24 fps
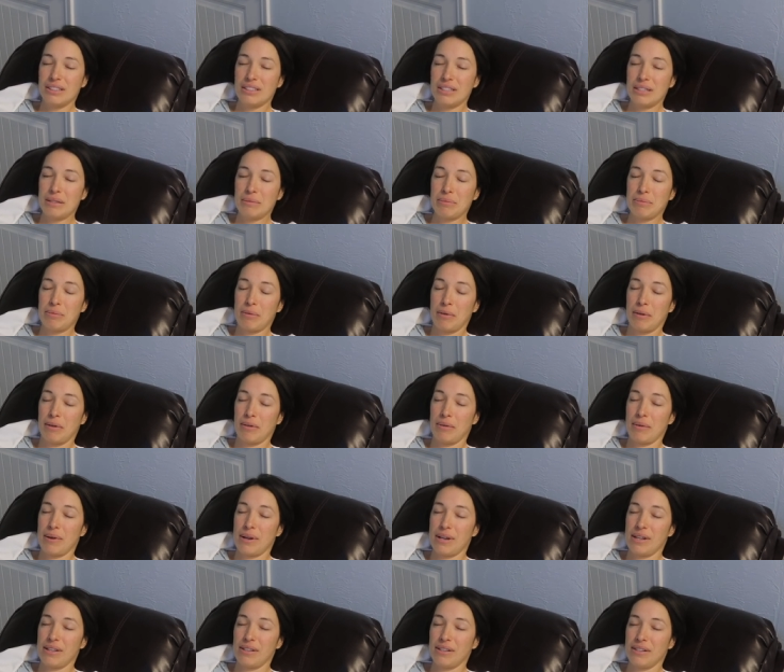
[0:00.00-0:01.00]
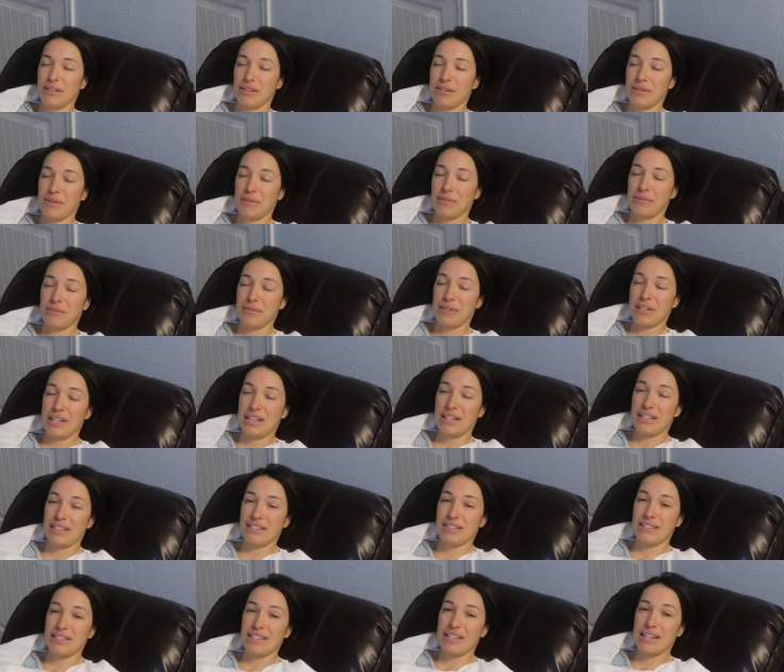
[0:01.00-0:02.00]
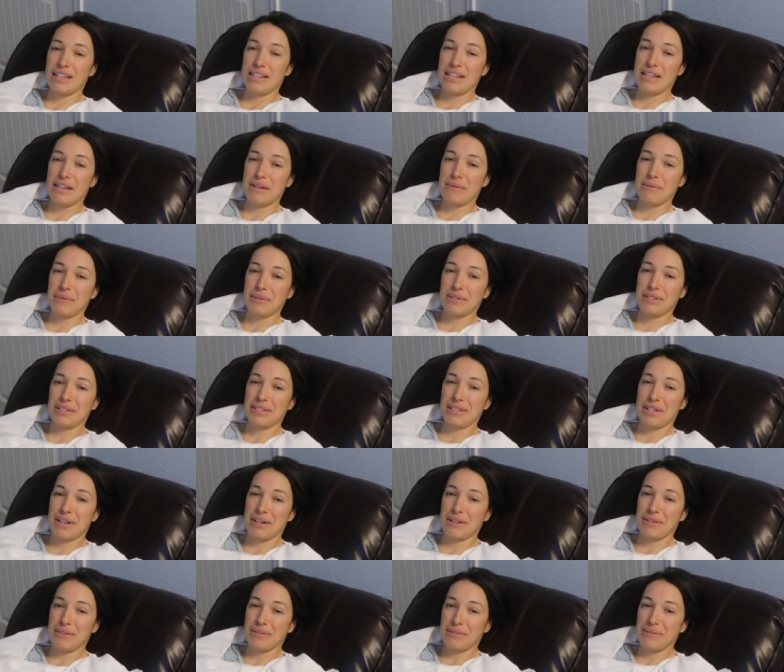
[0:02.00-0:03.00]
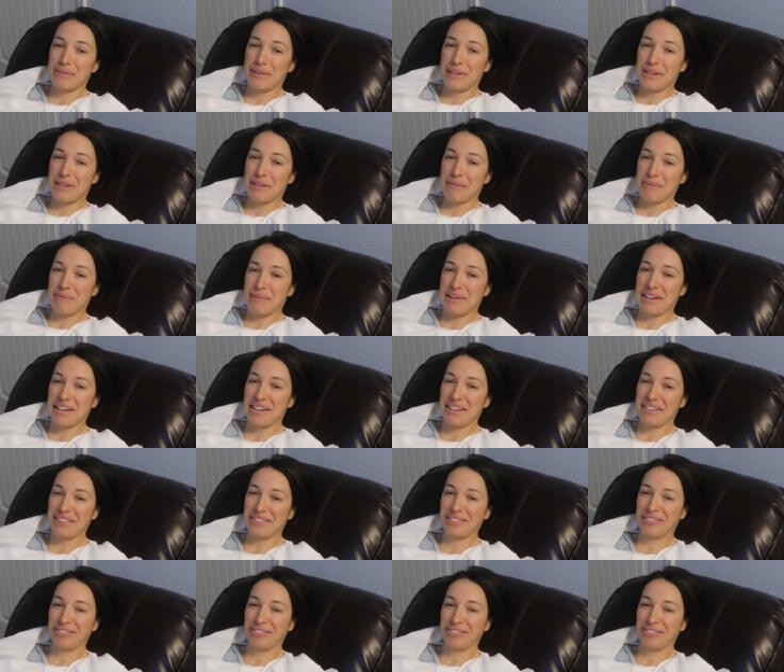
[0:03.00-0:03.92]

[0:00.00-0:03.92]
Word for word: Sleep for a while, and hopefully, sleepy will snuggle with me.